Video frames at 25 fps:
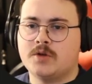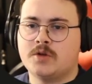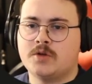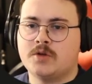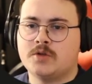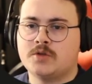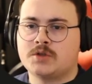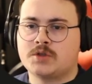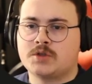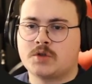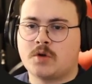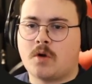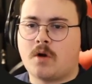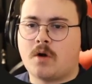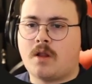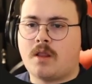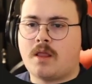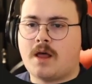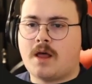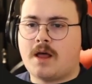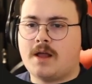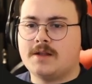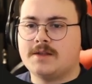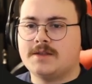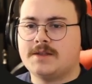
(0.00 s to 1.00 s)
scroll
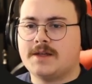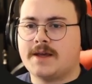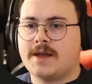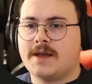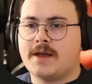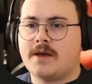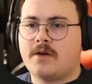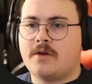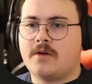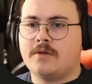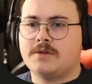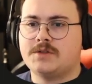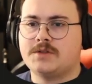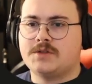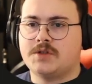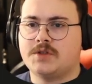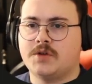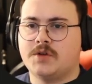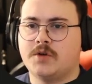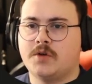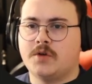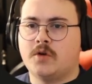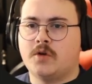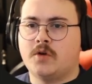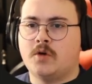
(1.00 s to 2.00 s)
on down
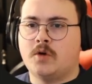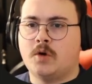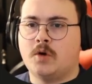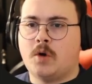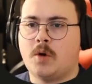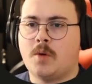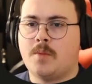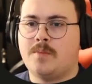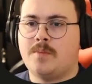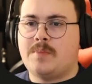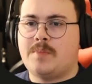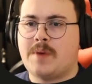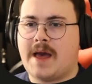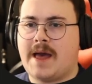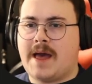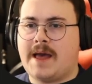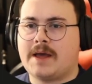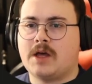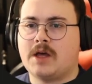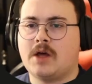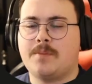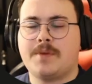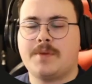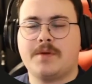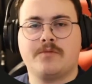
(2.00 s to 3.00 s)
to
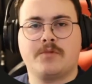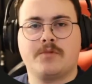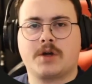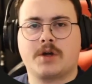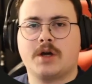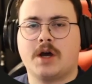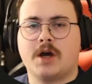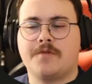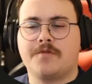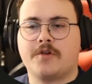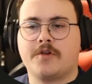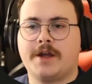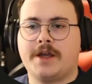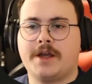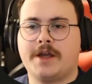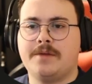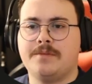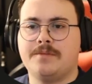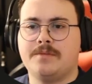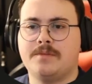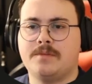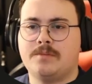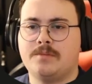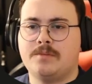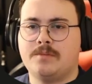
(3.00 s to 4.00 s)
backup and
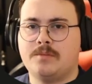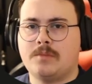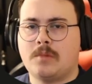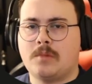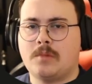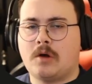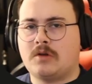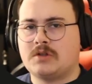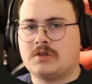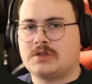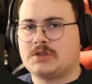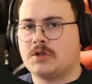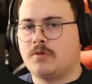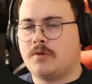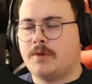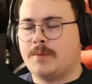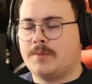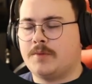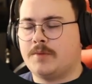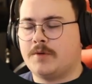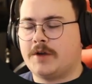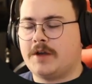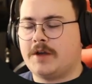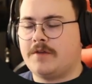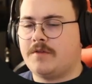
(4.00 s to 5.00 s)
recovery, also in
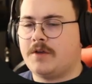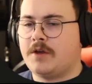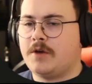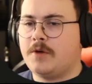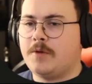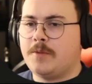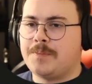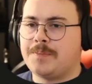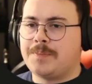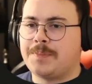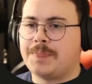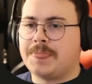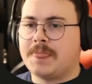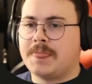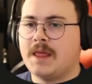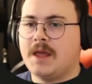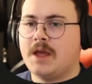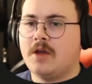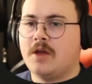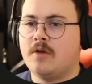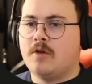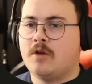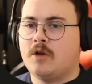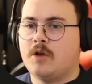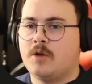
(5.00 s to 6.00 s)
preview.
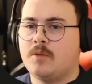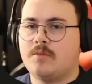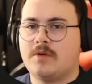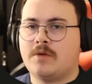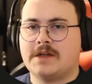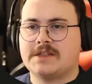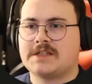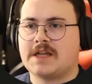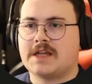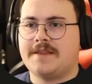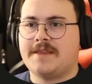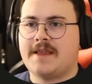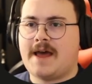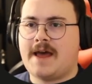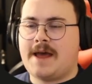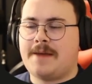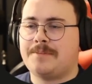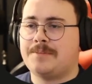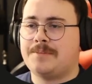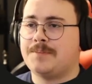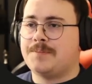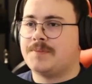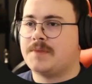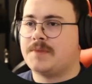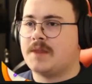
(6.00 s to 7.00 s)
Press on that,
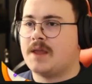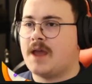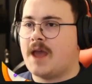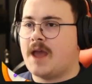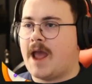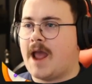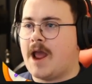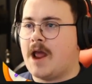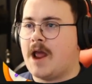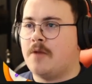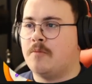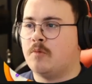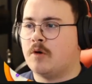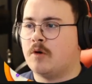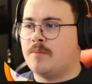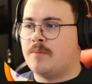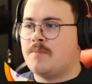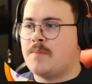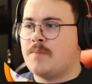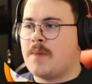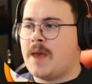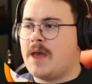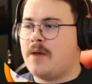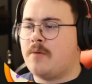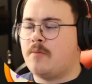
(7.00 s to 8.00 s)
and we're
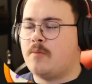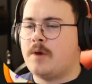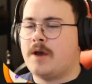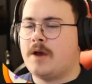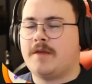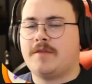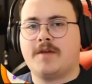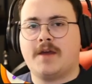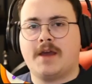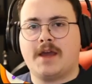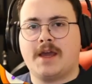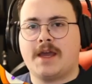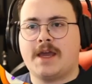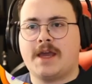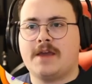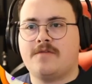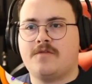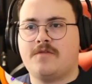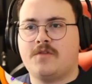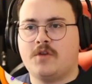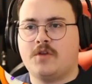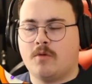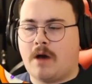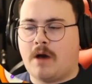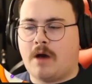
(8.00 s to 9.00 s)
met with a
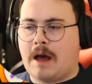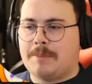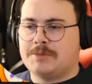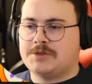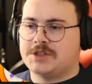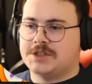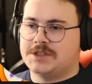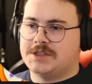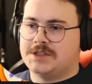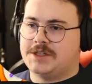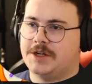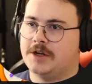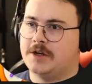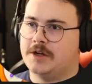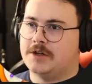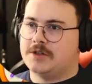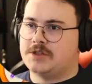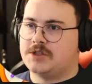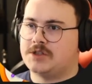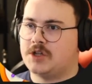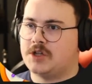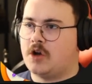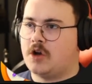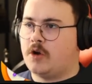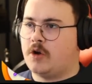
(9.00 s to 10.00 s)
few options here.
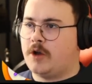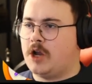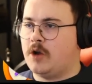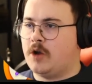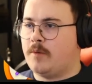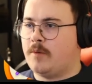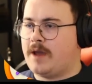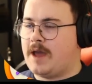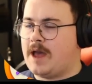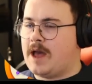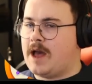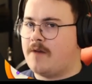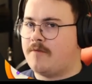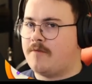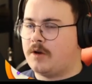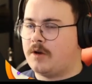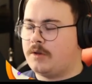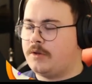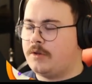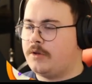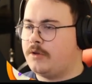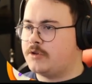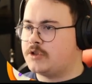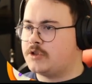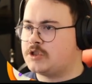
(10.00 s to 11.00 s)
So here we have our
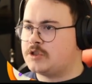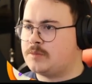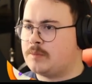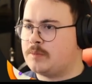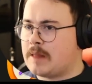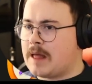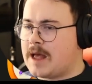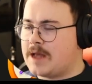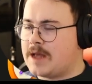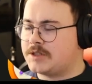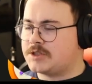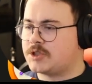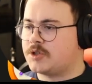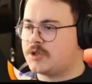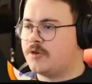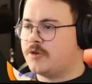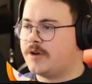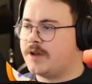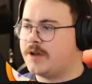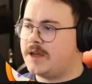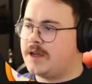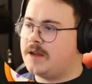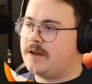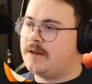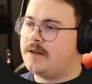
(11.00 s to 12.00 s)
little splash
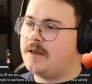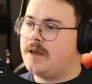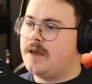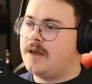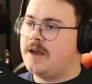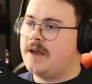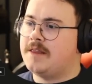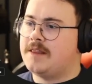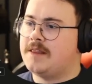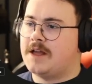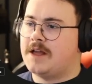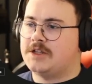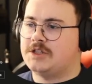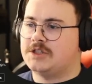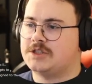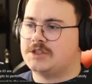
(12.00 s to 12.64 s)
screen that just